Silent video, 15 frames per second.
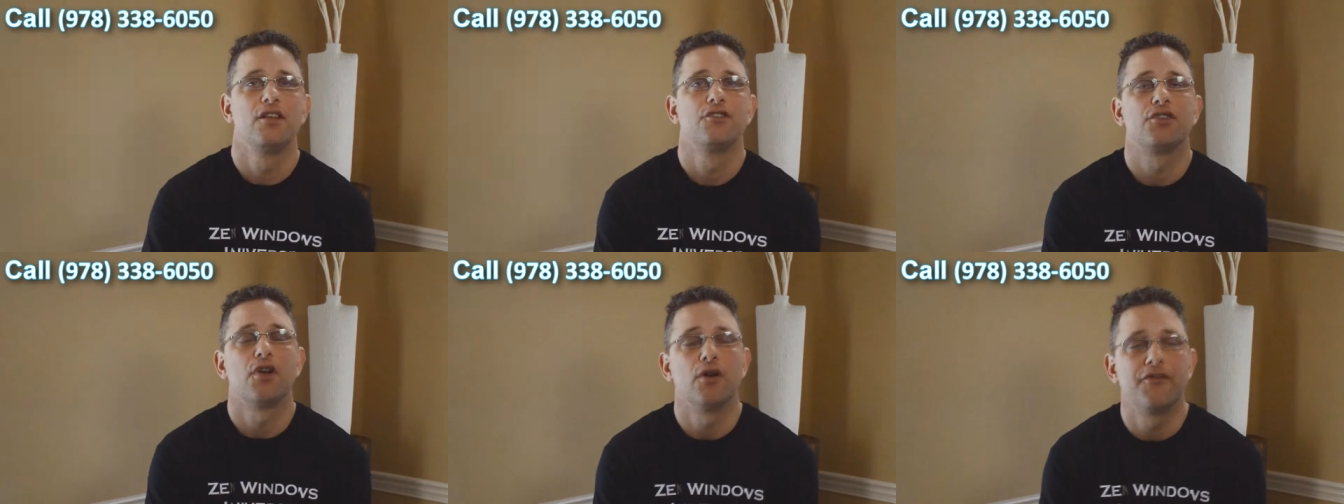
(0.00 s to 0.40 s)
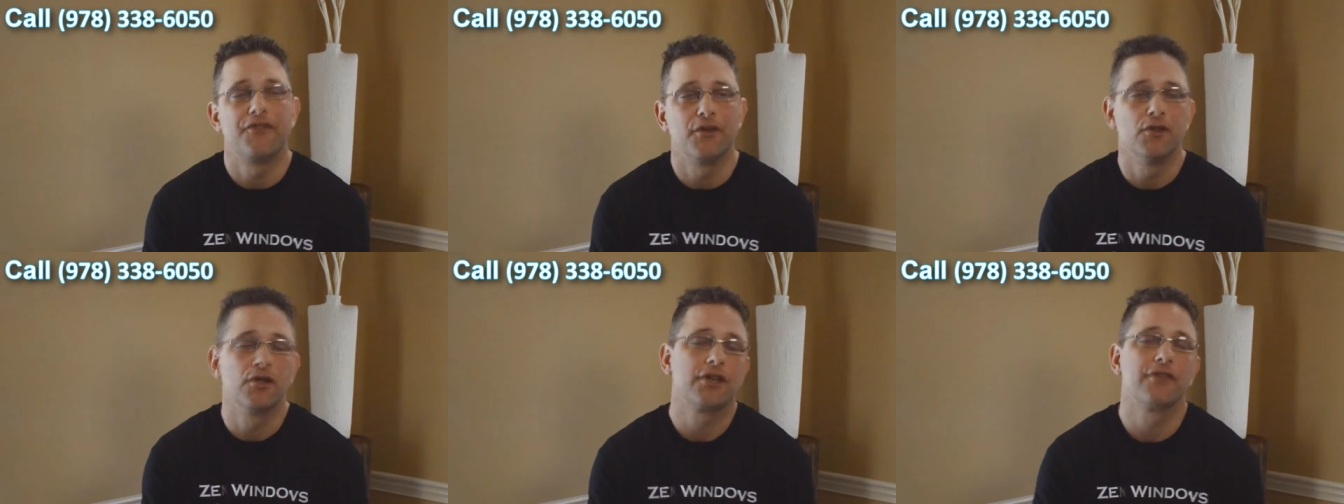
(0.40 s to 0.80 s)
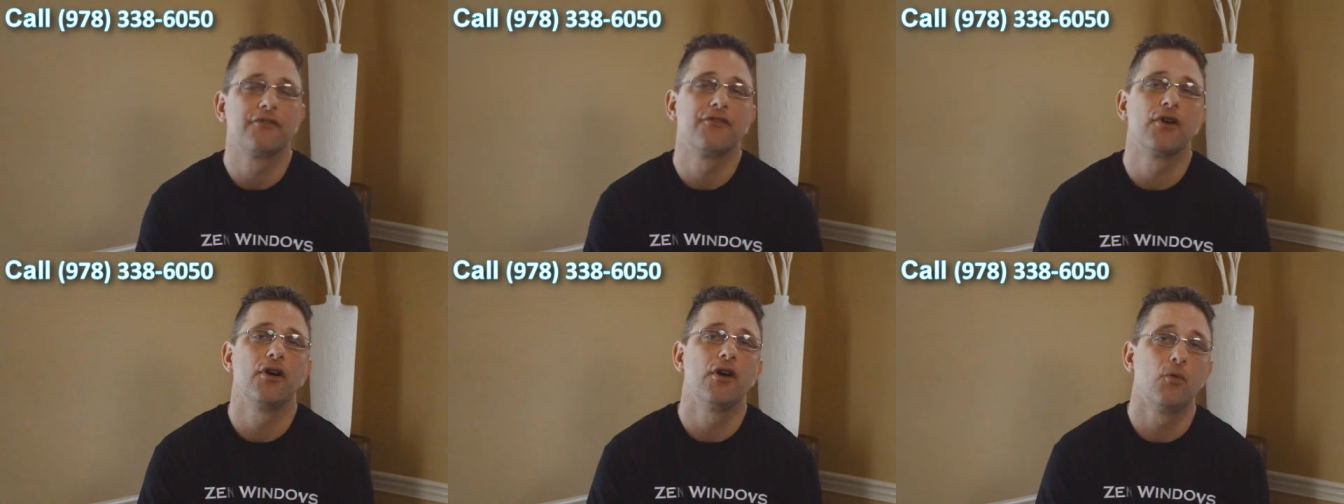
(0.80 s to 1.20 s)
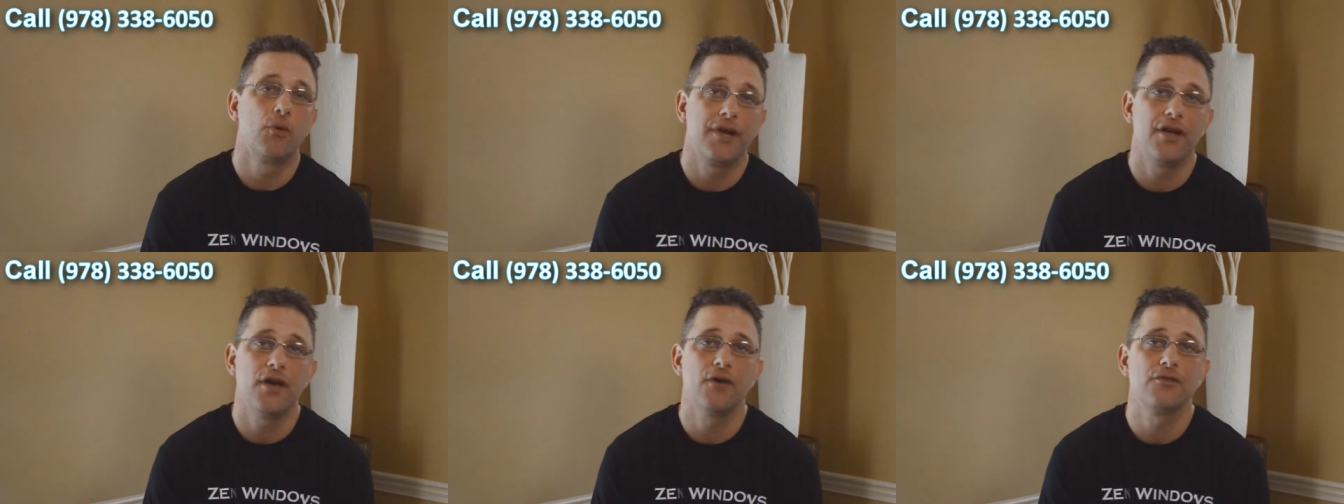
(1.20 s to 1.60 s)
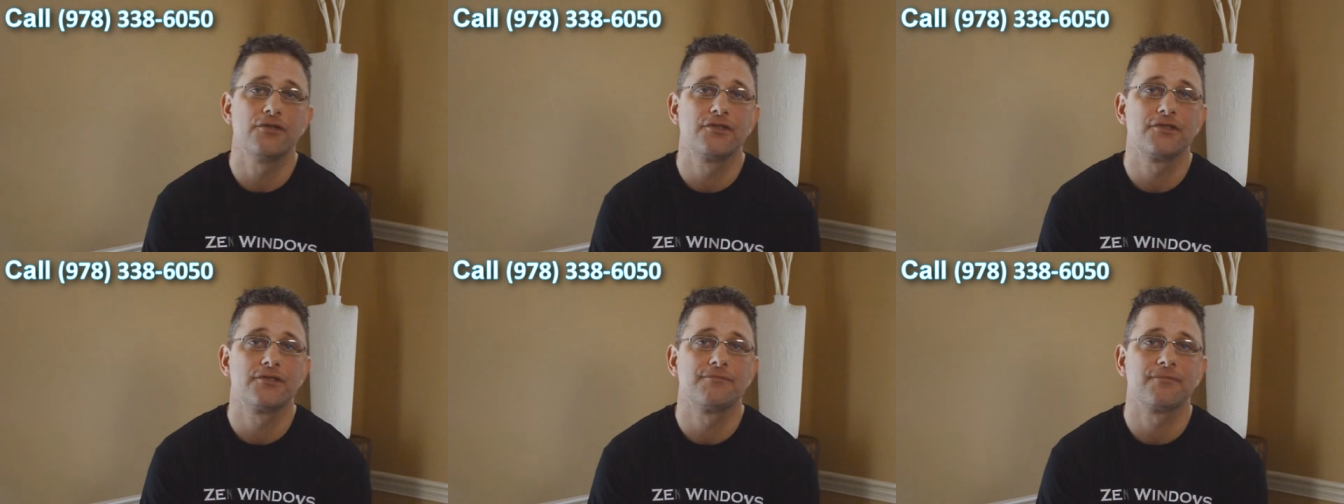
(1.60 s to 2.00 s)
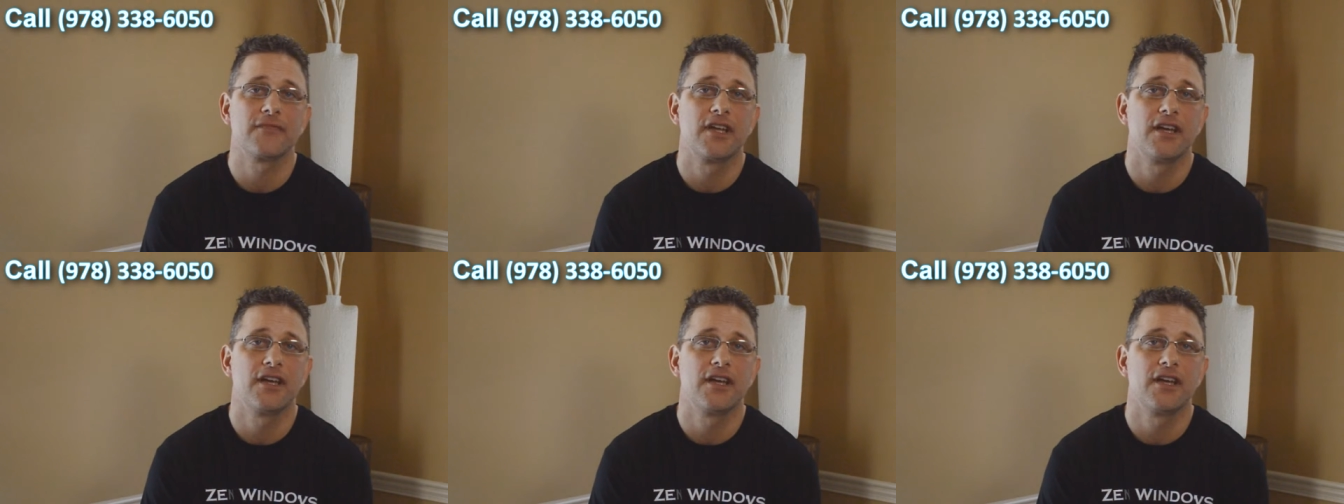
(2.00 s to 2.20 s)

So if you're looking for windows,